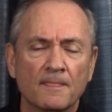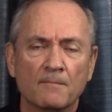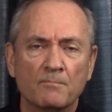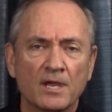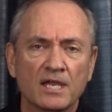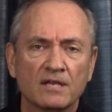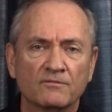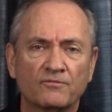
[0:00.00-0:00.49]

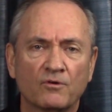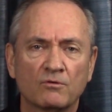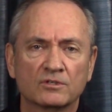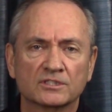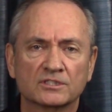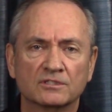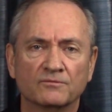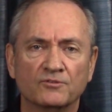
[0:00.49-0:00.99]
main
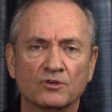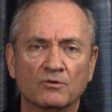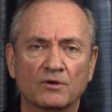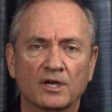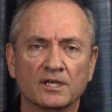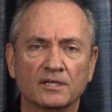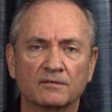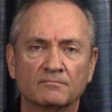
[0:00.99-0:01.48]
focus of
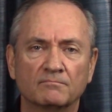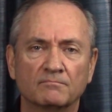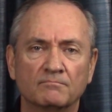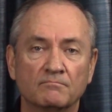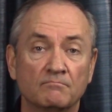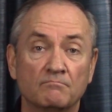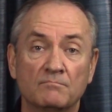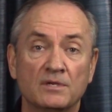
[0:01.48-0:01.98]

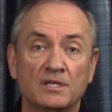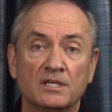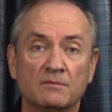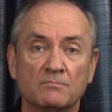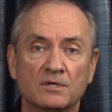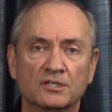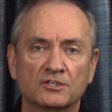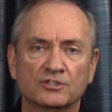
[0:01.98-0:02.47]
UIM, many
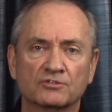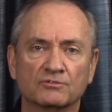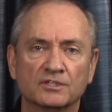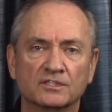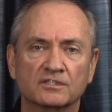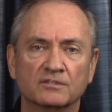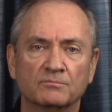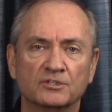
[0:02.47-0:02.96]

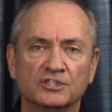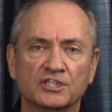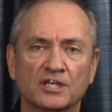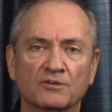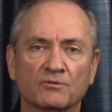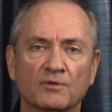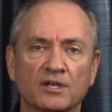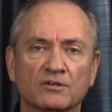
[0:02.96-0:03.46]
ministries have been
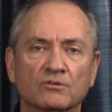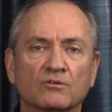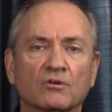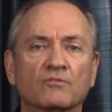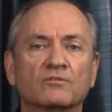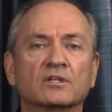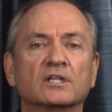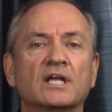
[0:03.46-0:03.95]
generated
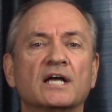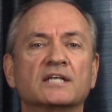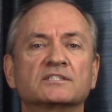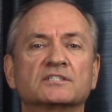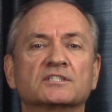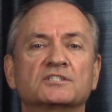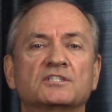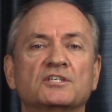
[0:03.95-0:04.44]
over the last
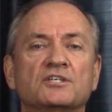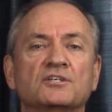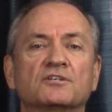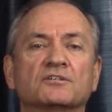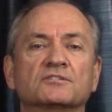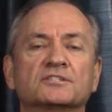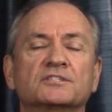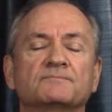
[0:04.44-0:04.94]
60
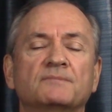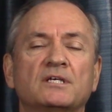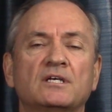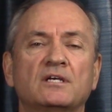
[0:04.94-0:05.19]
years.